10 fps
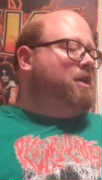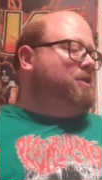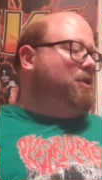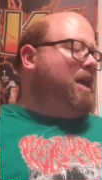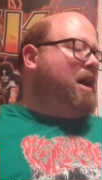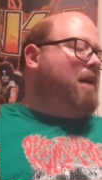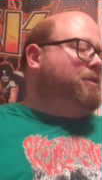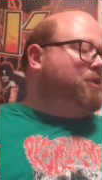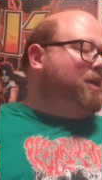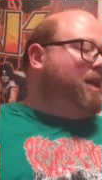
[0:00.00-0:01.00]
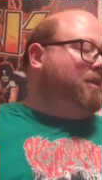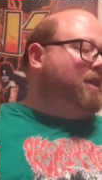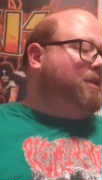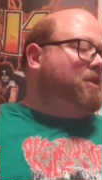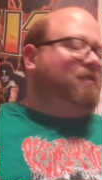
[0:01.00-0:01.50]
So yeah, I'm just going to kick
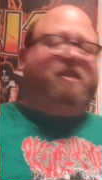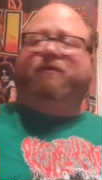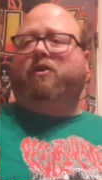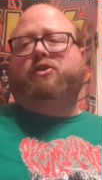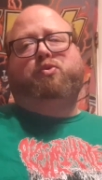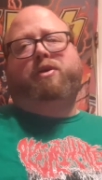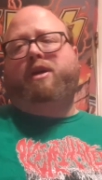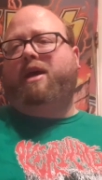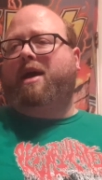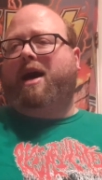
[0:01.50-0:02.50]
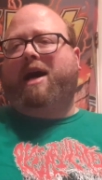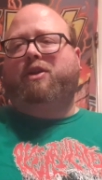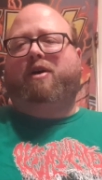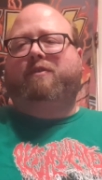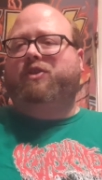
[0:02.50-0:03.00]
things off. This first one, I
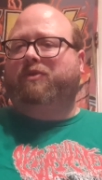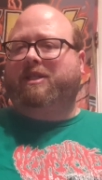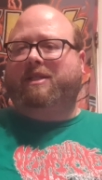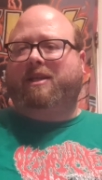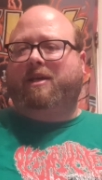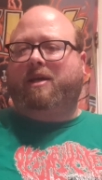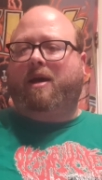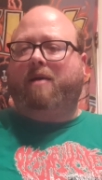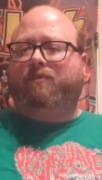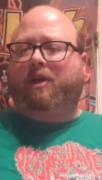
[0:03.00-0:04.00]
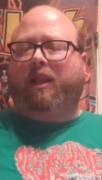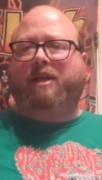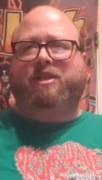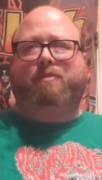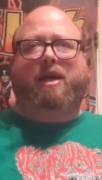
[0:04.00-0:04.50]
know I've showed this in a
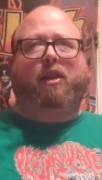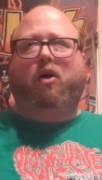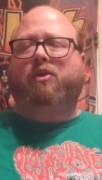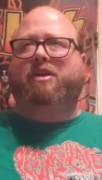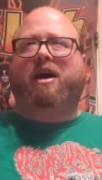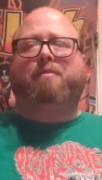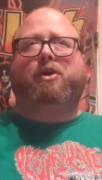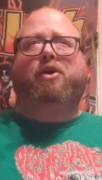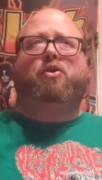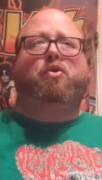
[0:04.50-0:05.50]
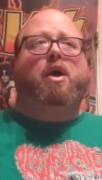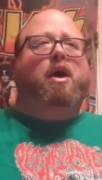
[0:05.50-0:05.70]
collection update a long time ago.